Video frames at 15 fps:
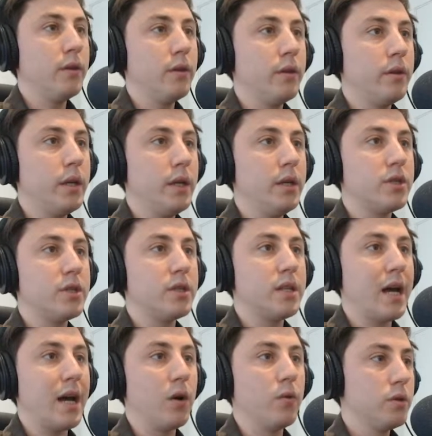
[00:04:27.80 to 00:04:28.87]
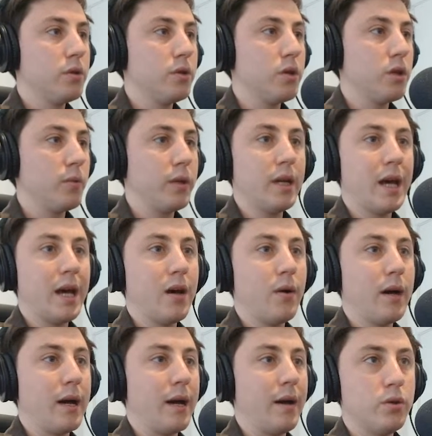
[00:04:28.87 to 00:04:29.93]
these down so that we now
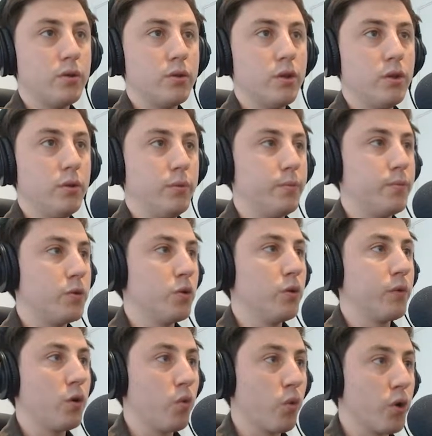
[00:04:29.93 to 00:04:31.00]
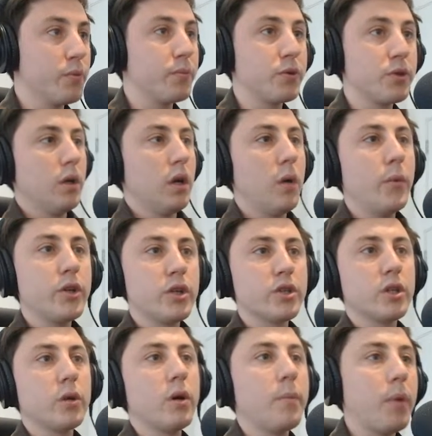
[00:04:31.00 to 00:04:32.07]
have two sort of groups. And we're just
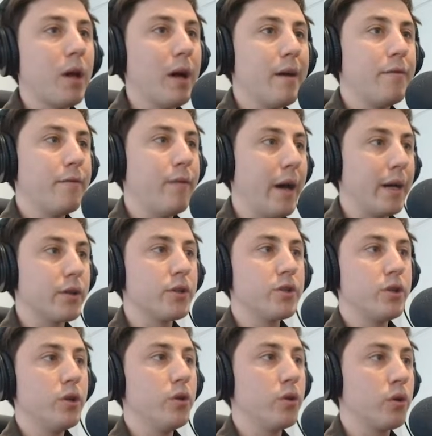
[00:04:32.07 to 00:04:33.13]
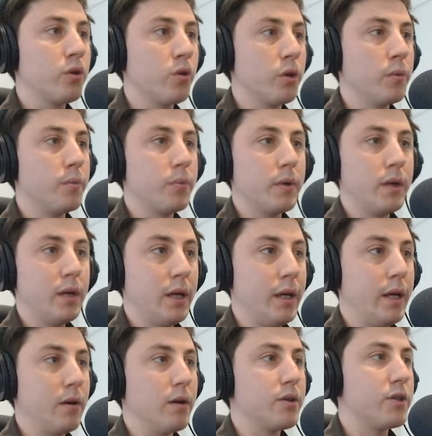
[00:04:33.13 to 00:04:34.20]
going to apply effects to the group
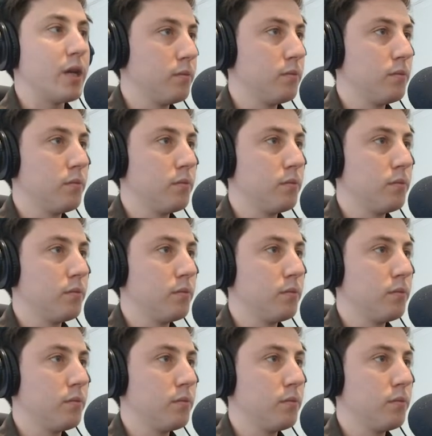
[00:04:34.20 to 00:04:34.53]
here itself.